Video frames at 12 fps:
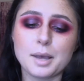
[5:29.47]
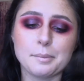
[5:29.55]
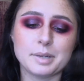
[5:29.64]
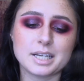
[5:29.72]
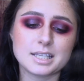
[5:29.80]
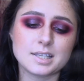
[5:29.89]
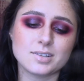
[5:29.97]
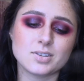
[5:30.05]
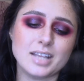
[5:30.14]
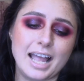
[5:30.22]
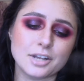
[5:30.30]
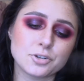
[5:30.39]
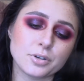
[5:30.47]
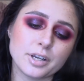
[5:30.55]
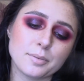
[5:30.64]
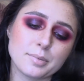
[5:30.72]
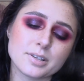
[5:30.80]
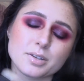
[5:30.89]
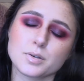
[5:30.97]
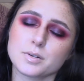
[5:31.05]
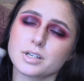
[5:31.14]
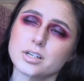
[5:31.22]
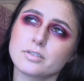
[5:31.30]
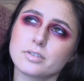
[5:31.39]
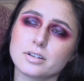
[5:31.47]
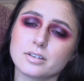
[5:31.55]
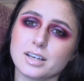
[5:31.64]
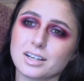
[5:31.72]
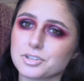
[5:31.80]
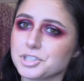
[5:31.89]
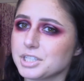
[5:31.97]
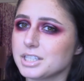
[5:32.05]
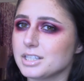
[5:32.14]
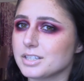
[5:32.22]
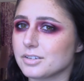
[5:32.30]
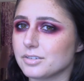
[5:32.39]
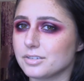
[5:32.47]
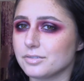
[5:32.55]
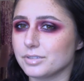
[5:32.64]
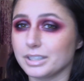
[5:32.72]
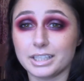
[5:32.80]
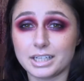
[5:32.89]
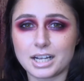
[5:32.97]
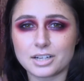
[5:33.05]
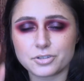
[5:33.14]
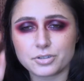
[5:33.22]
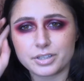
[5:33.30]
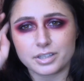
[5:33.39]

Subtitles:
but it's those natural hair bristles, which I don't actually think these are really natural.